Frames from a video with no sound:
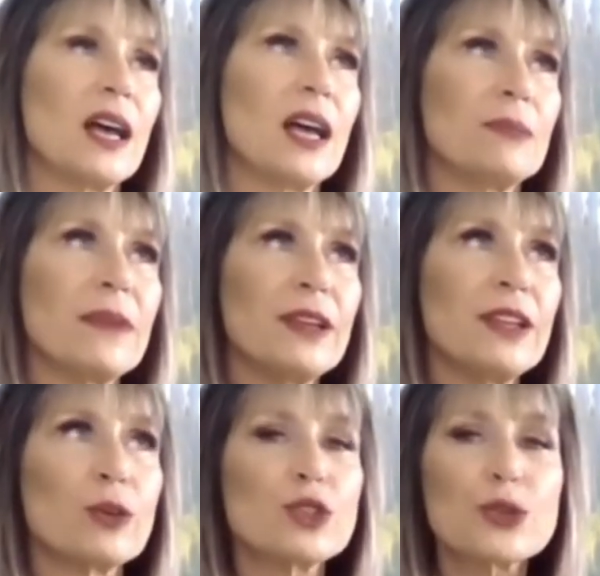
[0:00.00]
uh, you
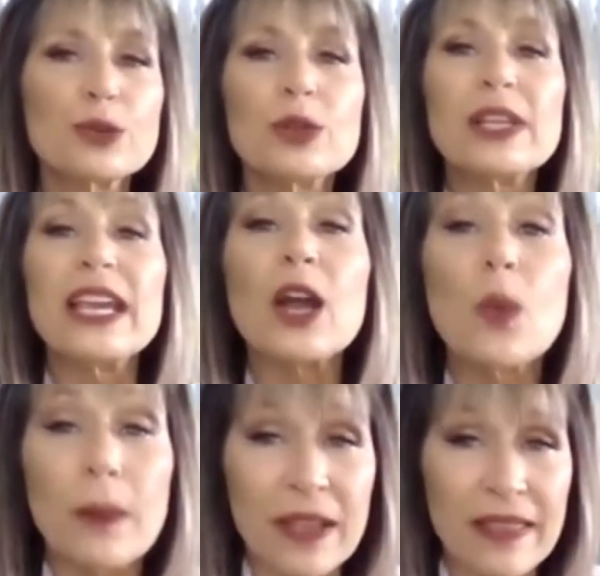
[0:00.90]
know, truly
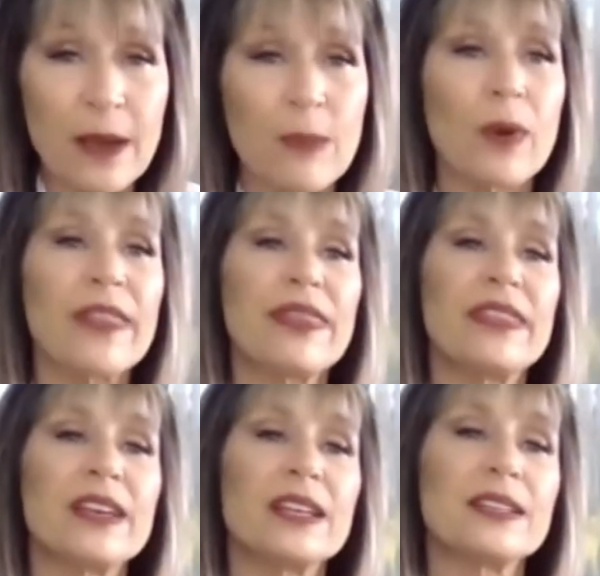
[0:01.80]
equipping them with
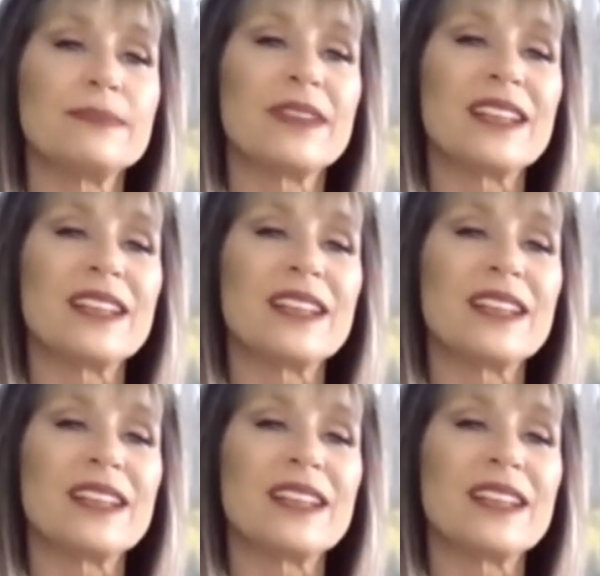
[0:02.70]
the,